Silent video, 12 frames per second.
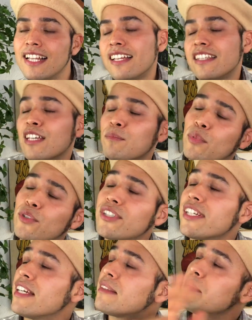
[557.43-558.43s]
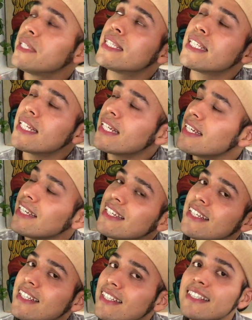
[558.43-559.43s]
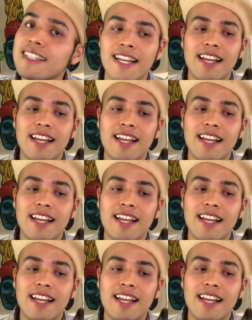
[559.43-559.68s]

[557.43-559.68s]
the Pochette Métis.